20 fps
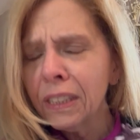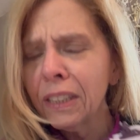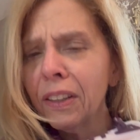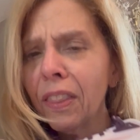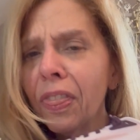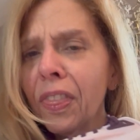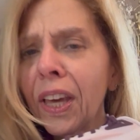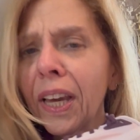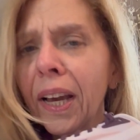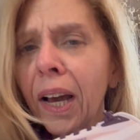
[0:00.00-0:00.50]

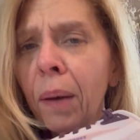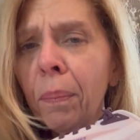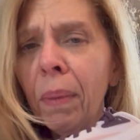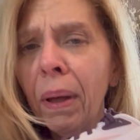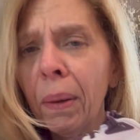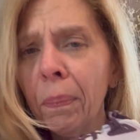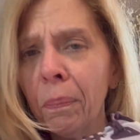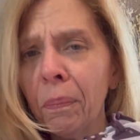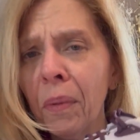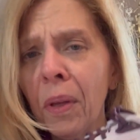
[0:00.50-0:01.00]
They come
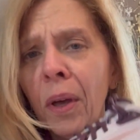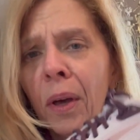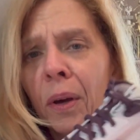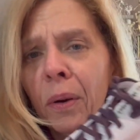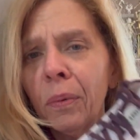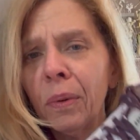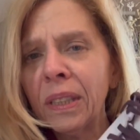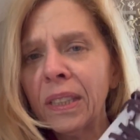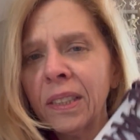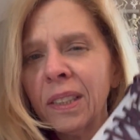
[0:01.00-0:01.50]
out
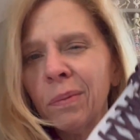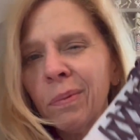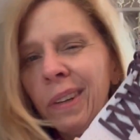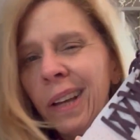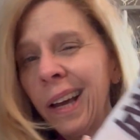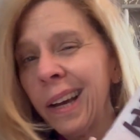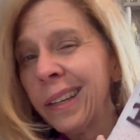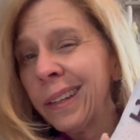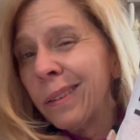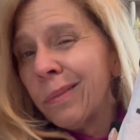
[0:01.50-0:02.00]
with some
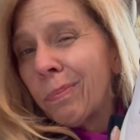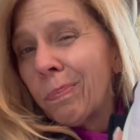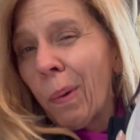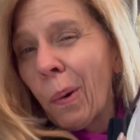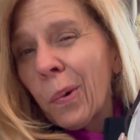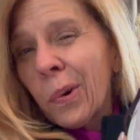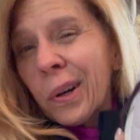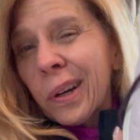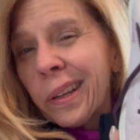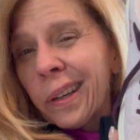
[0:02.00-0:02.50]
kind of
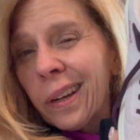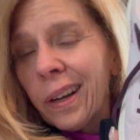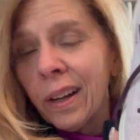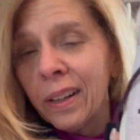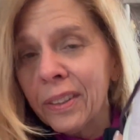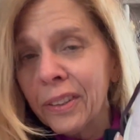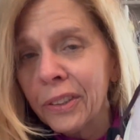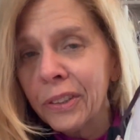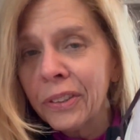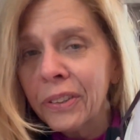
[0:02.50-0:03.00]
boring
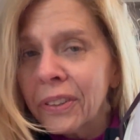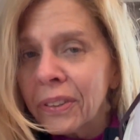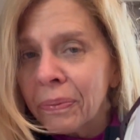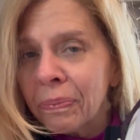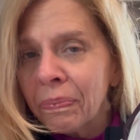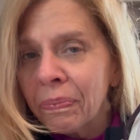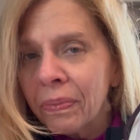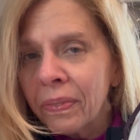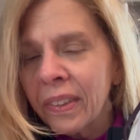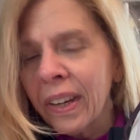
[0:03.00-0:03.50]
colors.
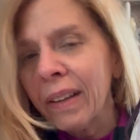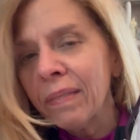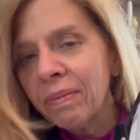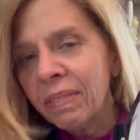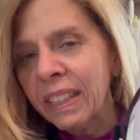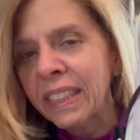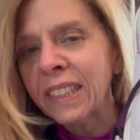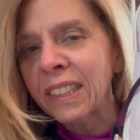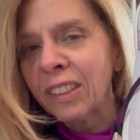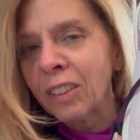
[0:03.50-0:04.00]
Well,
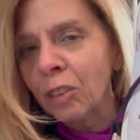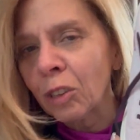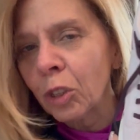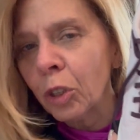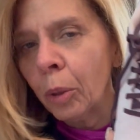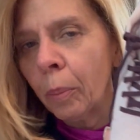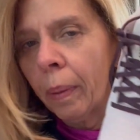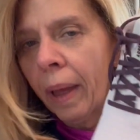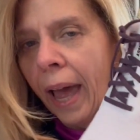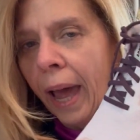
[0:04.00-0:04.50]
this isn't too
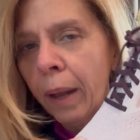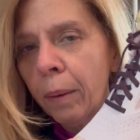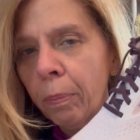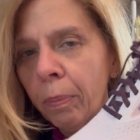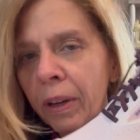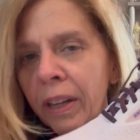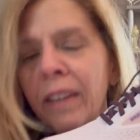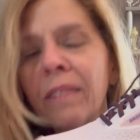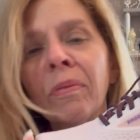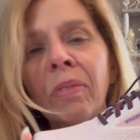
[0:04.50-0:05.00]
bad,
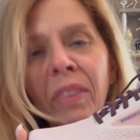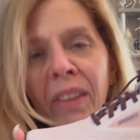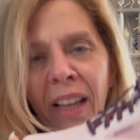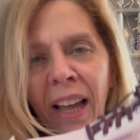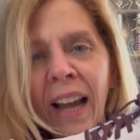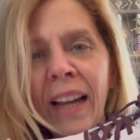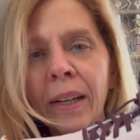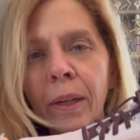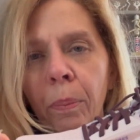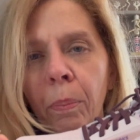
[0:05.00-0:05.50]
but
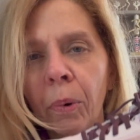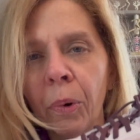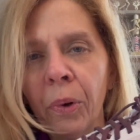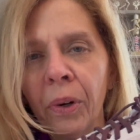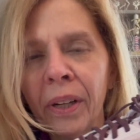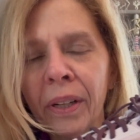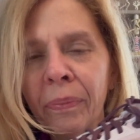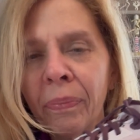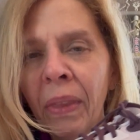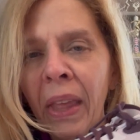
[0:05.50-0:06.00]
kind of
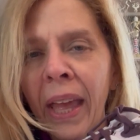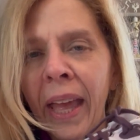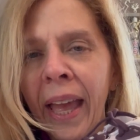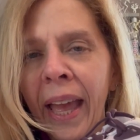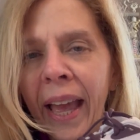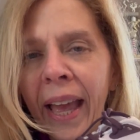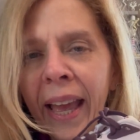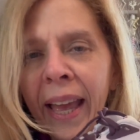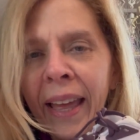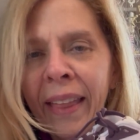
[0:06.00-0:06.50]
boring.
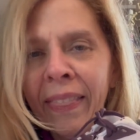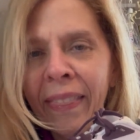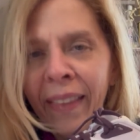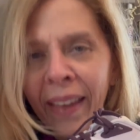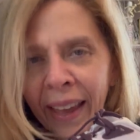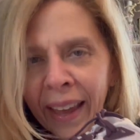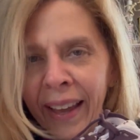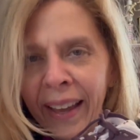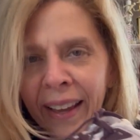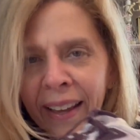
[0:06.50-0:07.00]
And
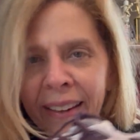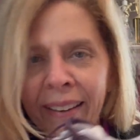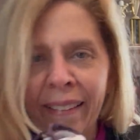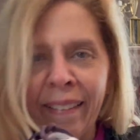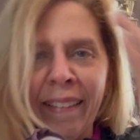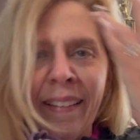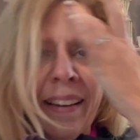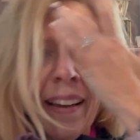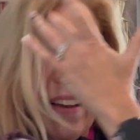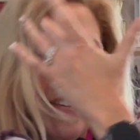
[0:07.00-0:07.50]
then
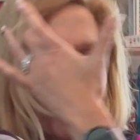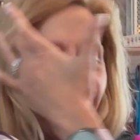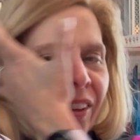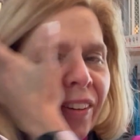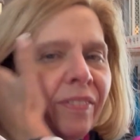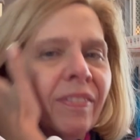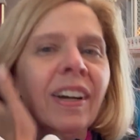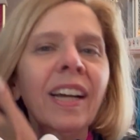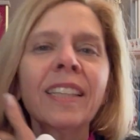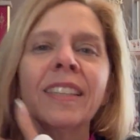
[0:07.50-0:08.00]
a few
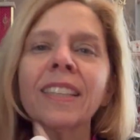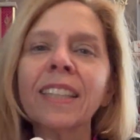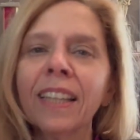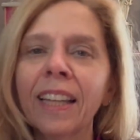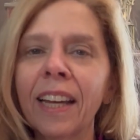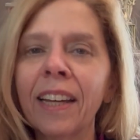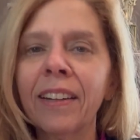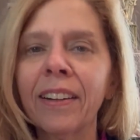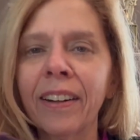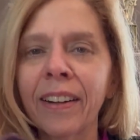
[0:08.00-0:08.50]
months
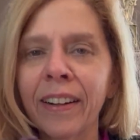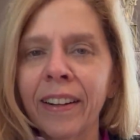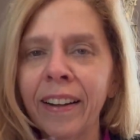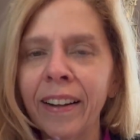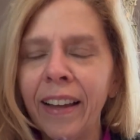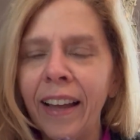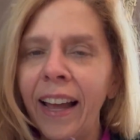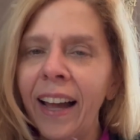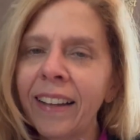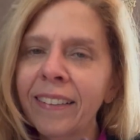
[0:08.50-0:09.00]
later,
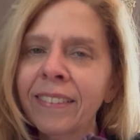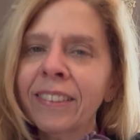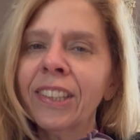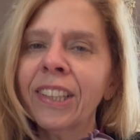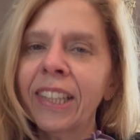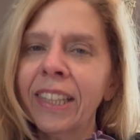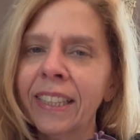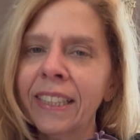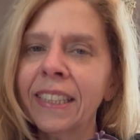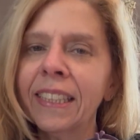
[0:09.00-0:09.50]
after
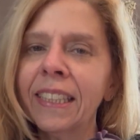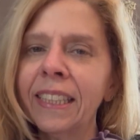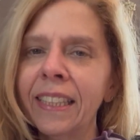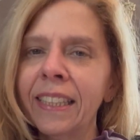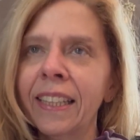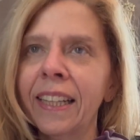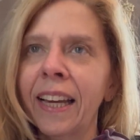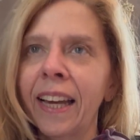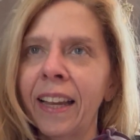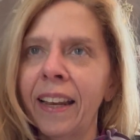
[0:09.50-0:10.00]
they see
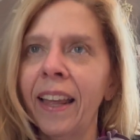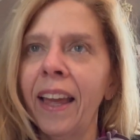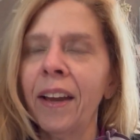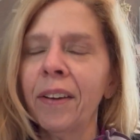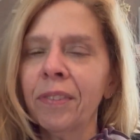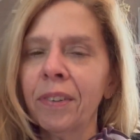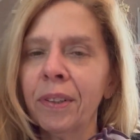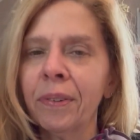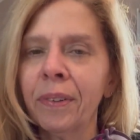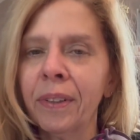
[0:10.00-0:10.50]
that
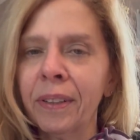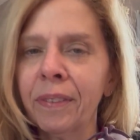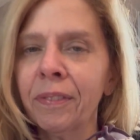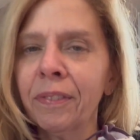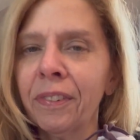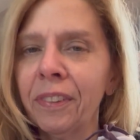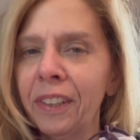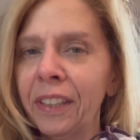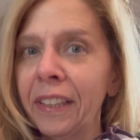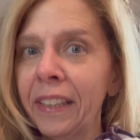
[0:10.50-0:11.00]
everyone
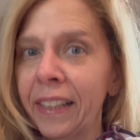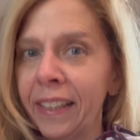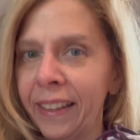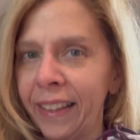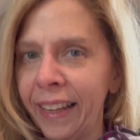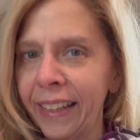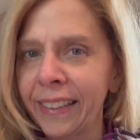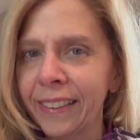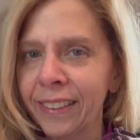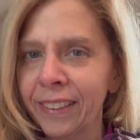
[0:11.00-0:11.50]
really
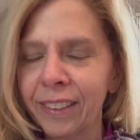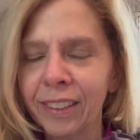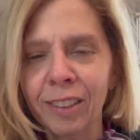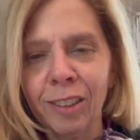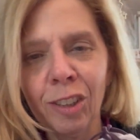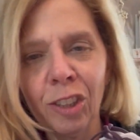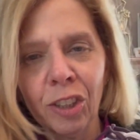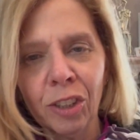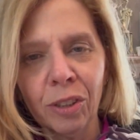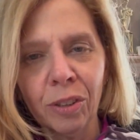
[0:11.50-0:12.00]
likes their
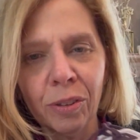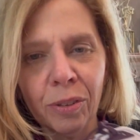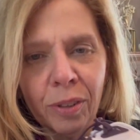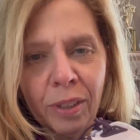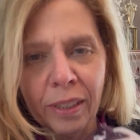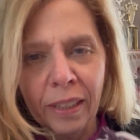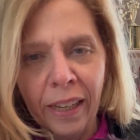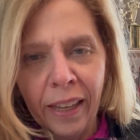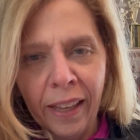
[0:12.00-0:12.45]
shoes,